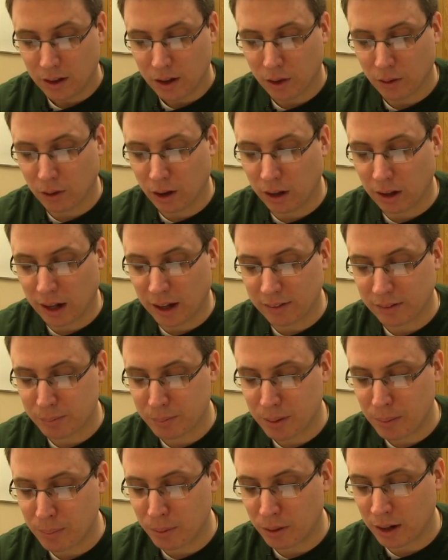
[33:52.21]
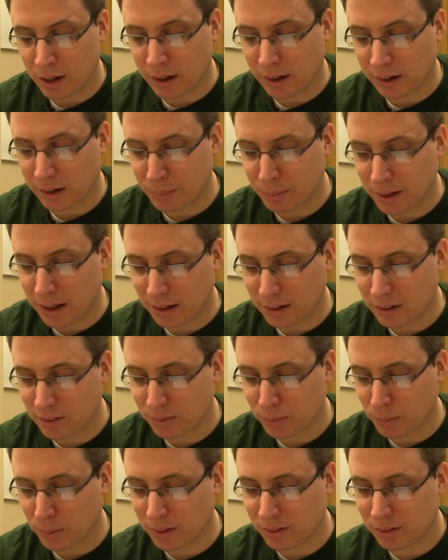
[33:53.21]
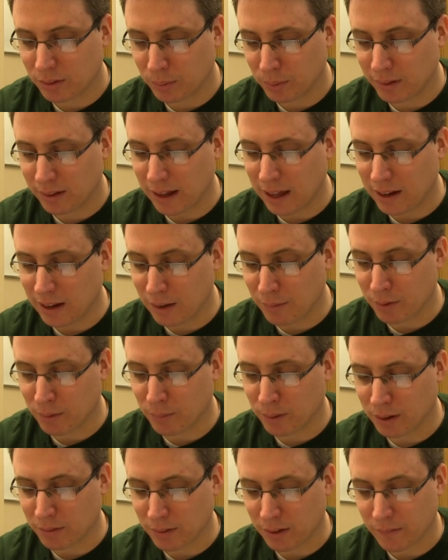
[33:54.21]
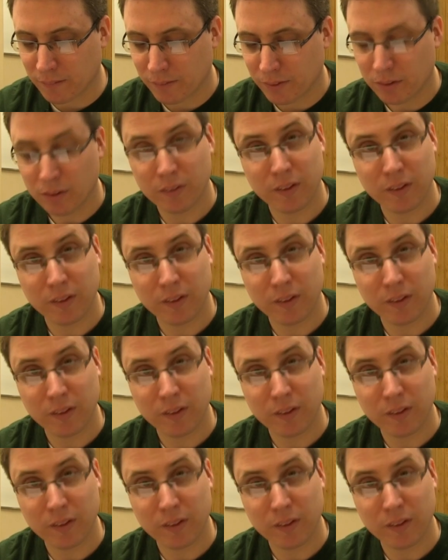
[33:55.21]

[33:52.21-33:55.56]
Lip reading: You're all awesome people, and I'd like to play at least once with every one of you.